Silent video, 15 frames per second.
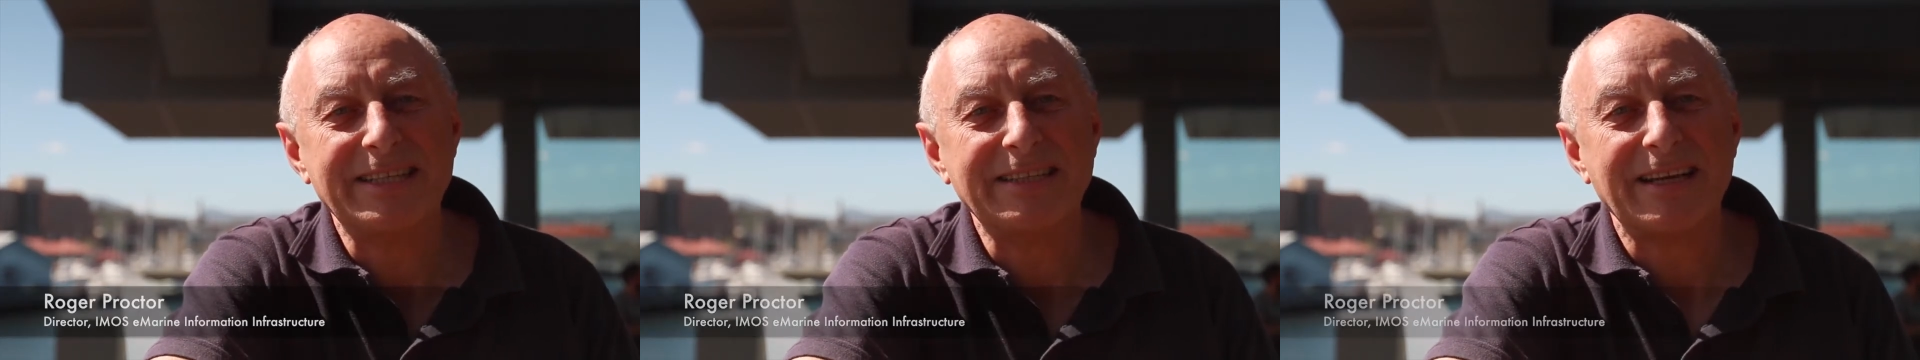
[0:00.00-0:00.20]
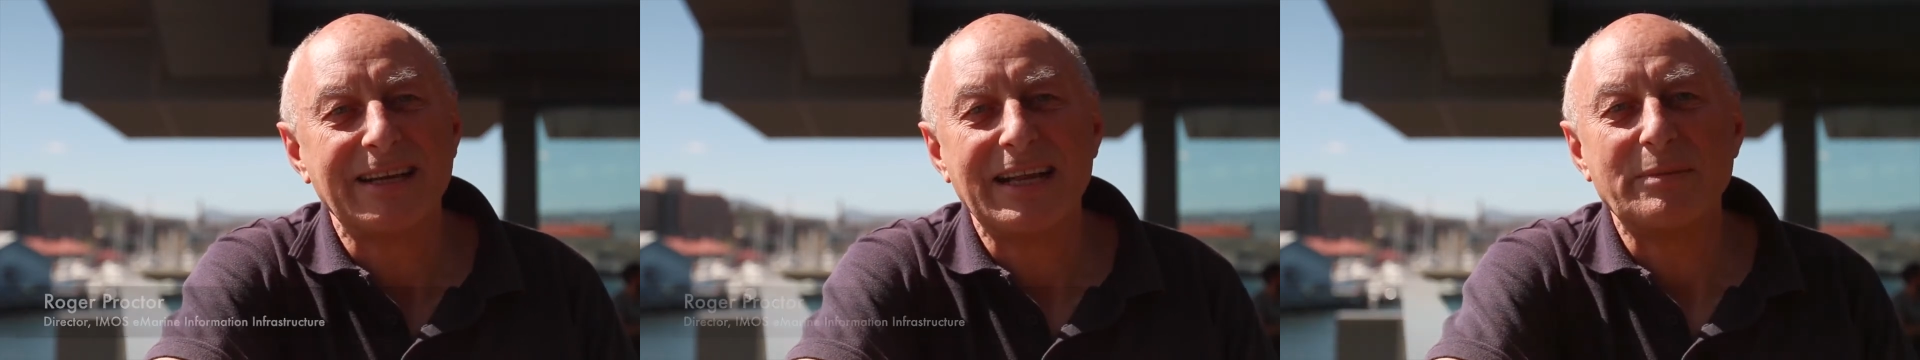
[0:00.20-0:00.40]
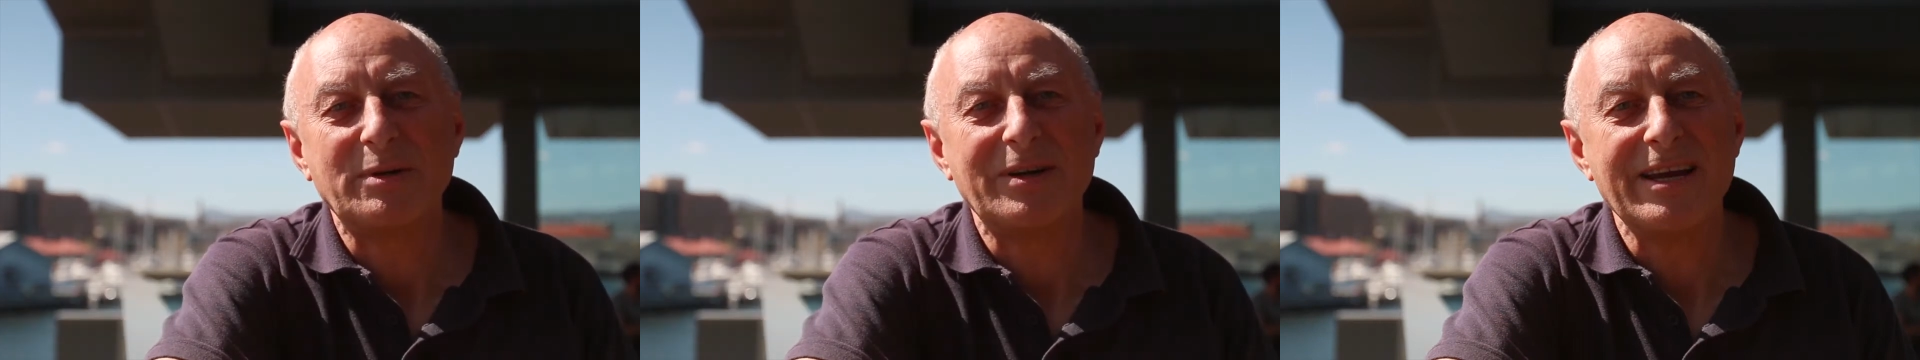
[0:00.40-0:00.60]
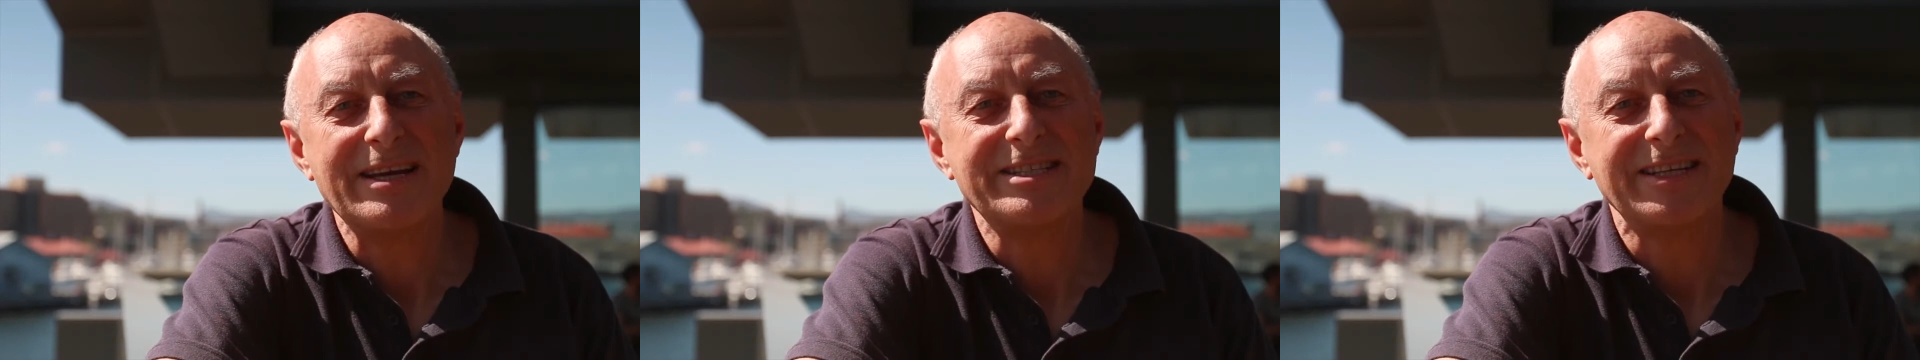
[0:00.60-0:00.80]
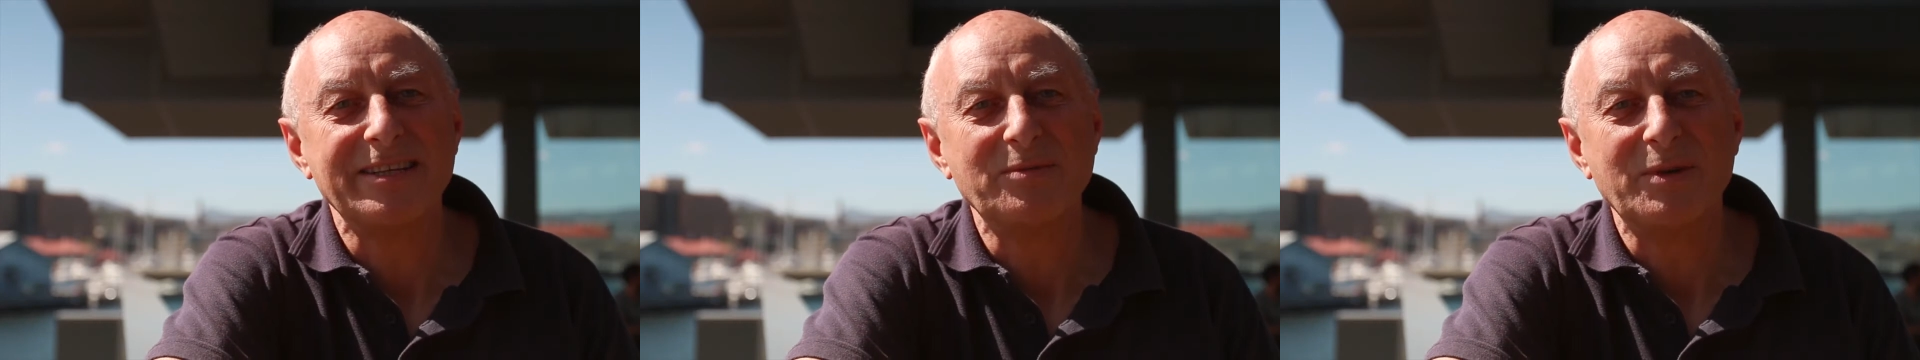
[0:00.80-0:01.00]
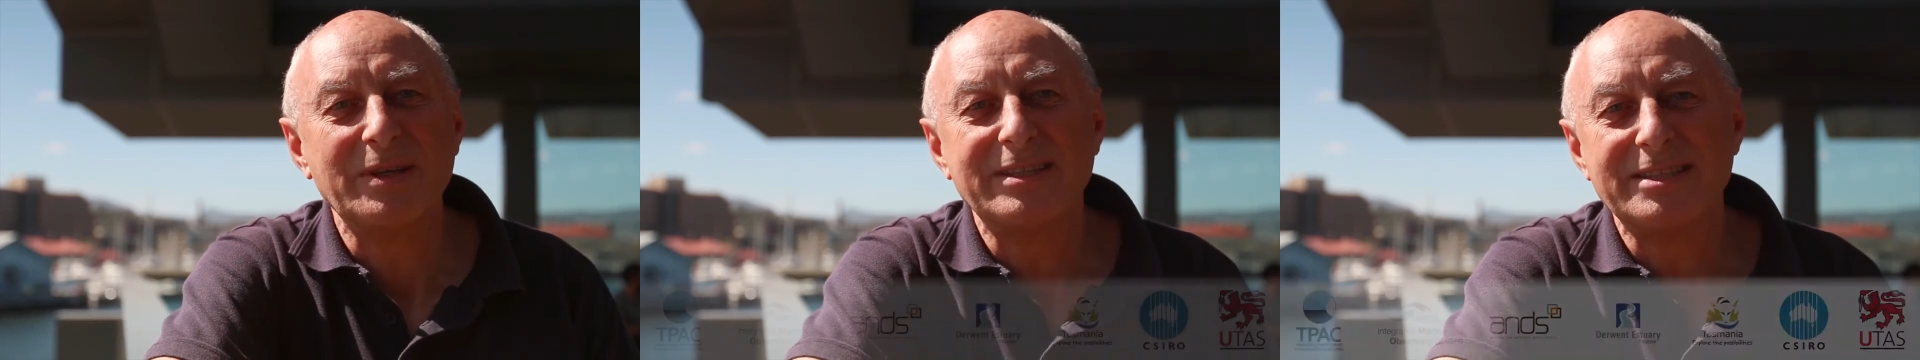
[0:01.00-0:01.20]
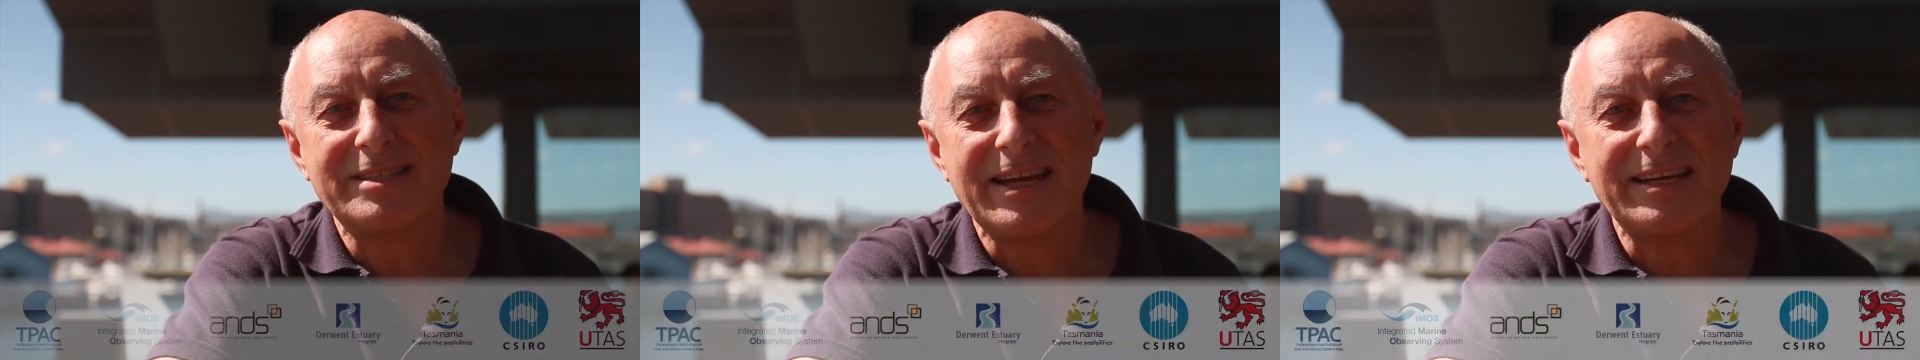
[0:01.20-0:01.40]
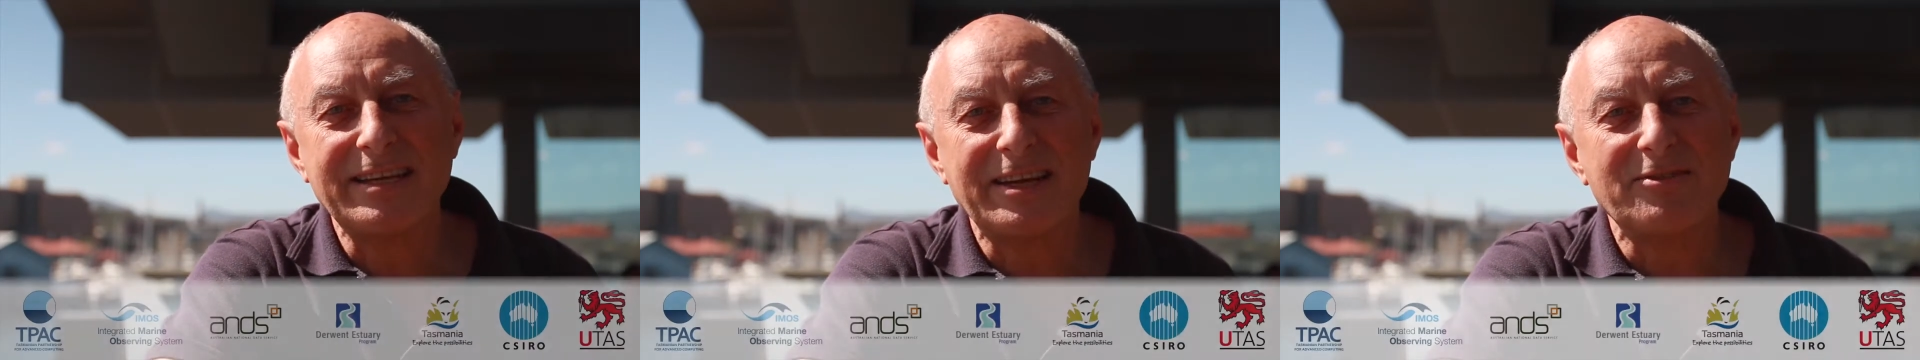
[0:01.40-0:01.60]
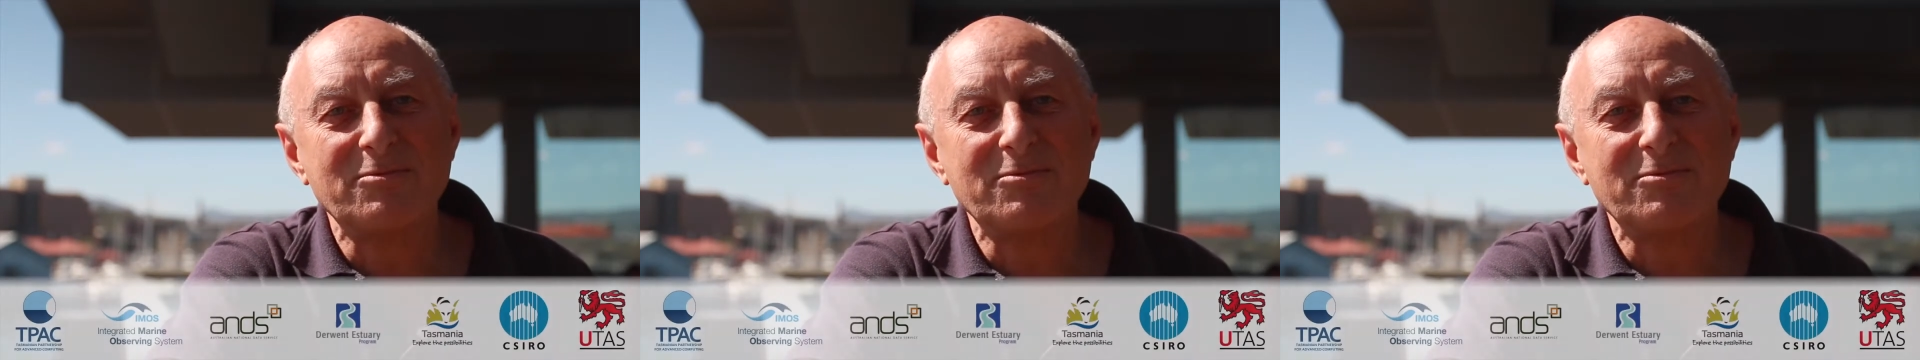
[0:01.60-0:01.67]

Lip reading: in collaboration with the State